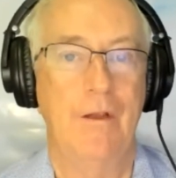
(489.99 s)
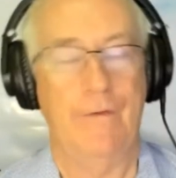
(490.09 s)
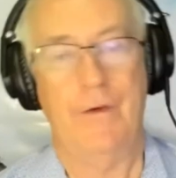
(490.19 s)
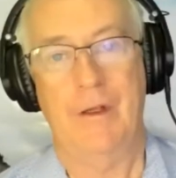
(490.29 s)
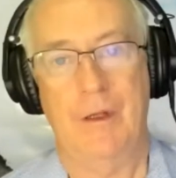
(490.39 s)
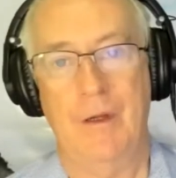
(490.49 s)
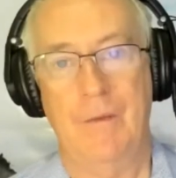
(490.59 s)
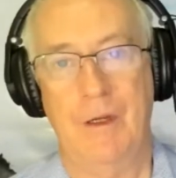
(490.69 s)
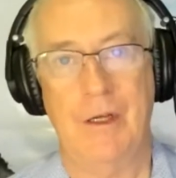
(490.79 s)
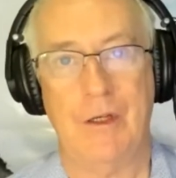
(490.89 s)
The, the
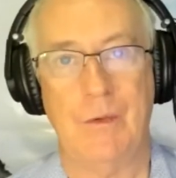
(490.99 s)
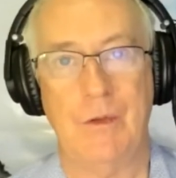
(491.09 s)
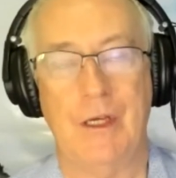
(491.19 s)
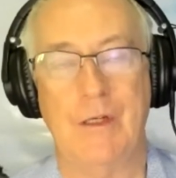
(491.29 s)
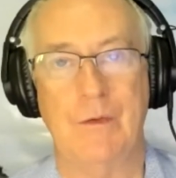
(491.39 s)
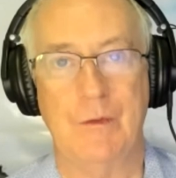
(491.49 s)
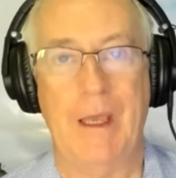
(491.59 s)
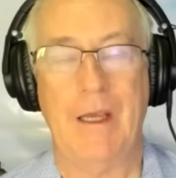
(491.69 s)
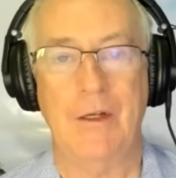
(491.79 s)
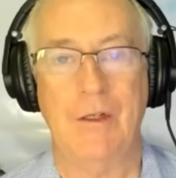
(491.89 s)
industrial sector was
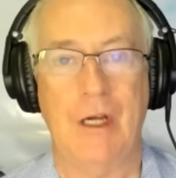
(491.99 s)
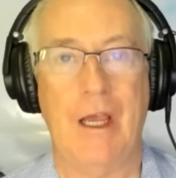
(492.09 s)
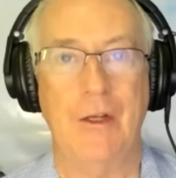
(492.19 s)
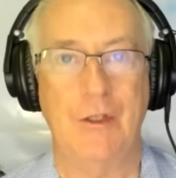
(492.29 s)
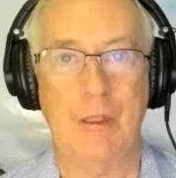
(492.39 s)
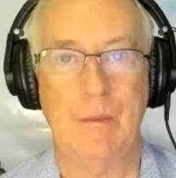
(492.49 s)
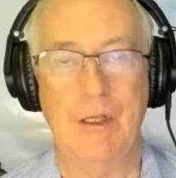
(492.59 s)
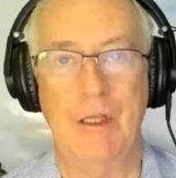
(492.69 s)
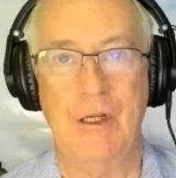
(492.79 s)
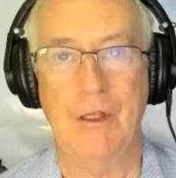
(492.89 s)
back in charge at the
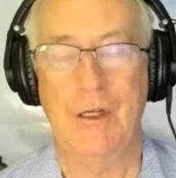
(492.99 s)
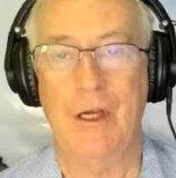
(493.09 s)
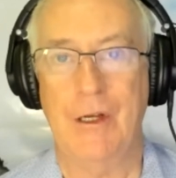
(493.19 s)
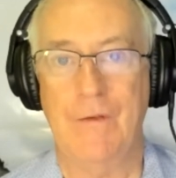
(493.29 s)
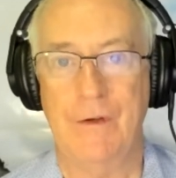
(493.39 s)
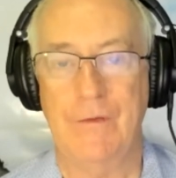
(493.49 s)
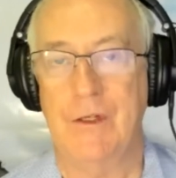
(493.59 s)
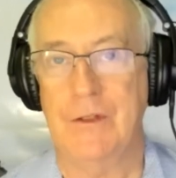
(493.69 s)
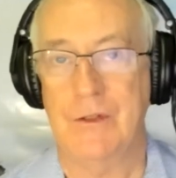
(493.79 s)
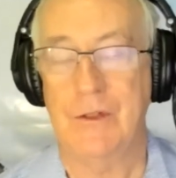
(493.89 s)
beginning of the nineteen
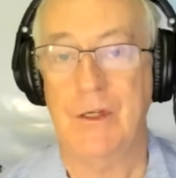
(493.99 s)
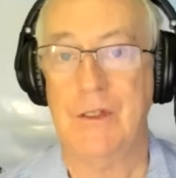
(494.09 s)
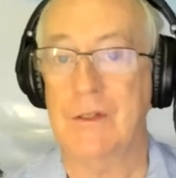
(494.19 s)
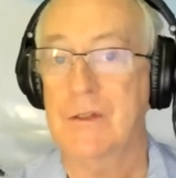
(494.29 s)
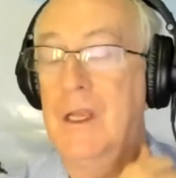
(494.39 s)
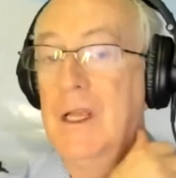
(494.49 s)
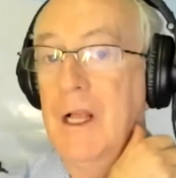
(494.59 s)
fifties and sixties,